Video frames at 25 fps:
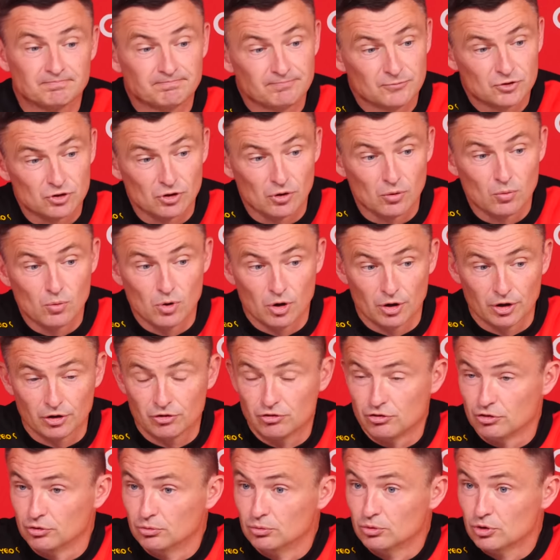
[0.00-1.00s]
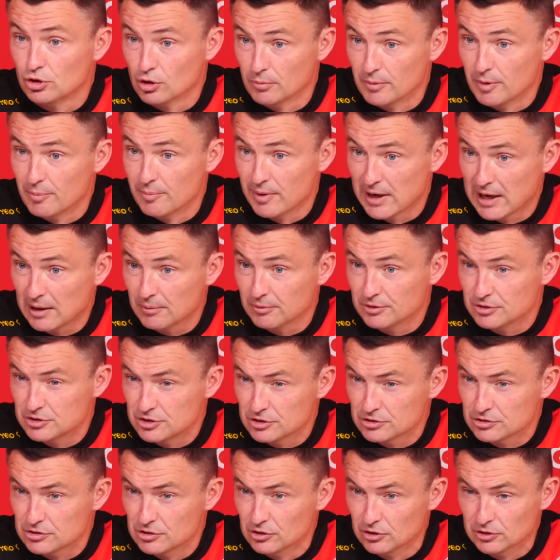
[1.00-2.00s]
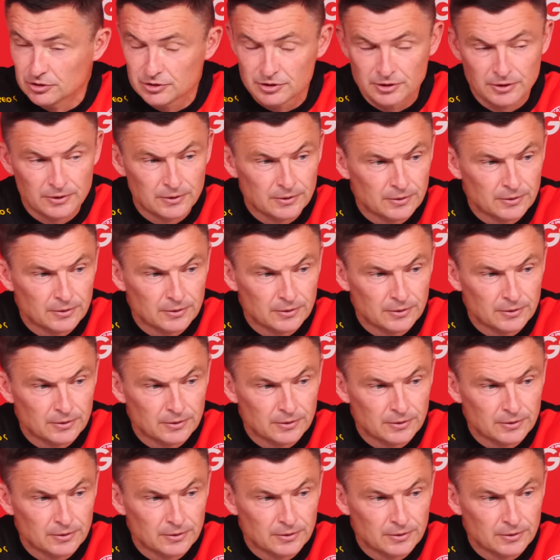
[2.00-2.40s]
So one or two coming back, which is good.